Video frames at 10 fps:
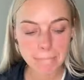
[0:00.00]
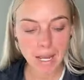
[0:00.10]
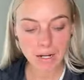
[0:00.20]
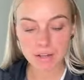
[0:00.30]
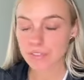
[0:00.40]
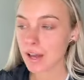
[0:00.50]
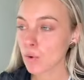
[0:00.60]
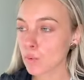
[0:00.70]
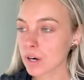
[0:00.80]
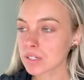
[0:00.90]
Man, if
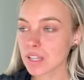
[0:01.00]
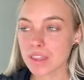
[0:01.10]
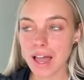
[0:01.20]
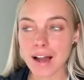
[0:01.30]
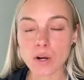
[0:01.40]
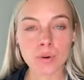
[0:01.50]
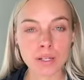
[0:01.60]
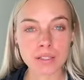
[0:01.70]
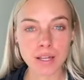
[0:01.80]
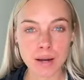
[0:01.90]
that works that
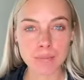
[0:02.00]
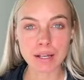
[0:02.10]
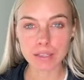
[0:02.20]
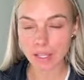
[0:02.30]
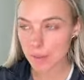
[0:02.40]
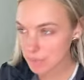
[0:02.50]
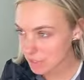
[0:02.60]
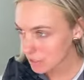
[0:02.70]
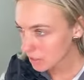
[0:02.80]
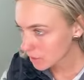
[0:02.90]
quickly on my
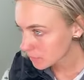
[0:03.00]
lips,